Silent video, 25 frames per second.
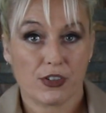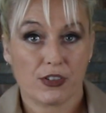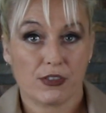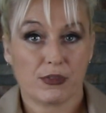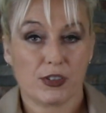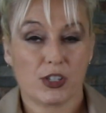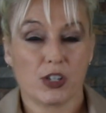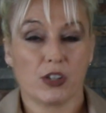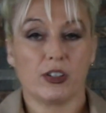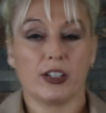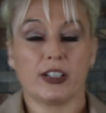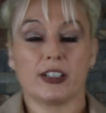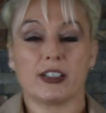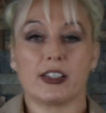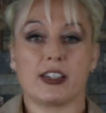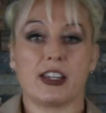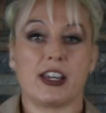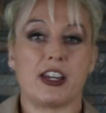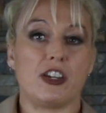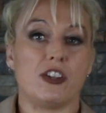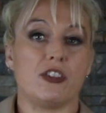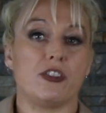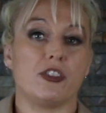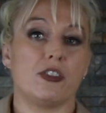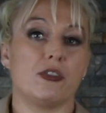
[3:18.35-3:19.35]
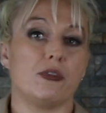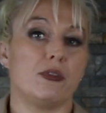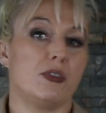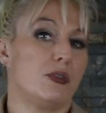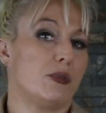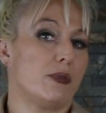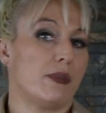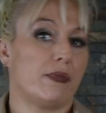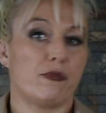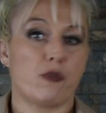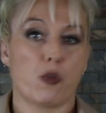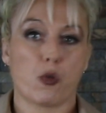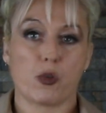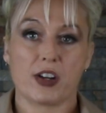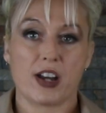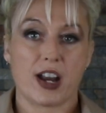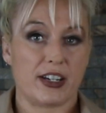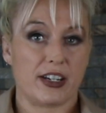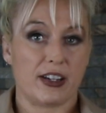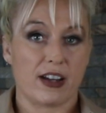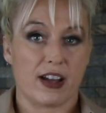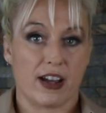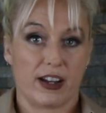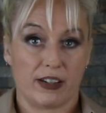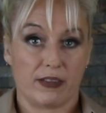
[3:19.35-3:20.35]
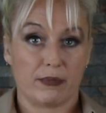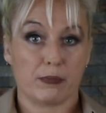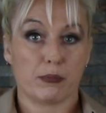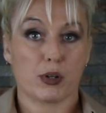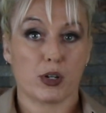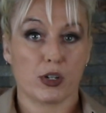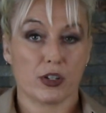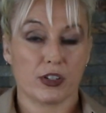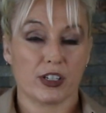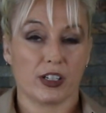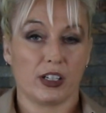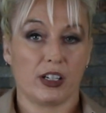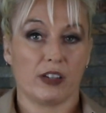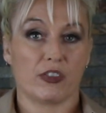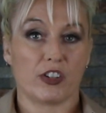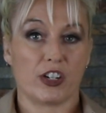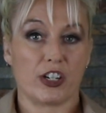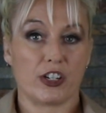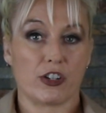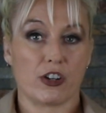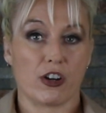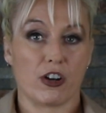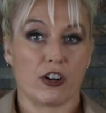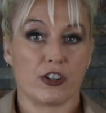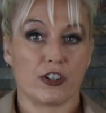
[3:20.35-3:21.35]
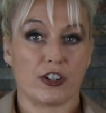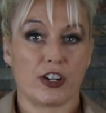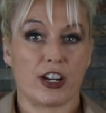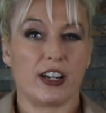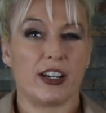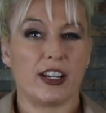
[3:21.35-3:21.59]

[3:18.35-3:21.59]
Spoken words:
So let's say you do $4.99 per delivery charge.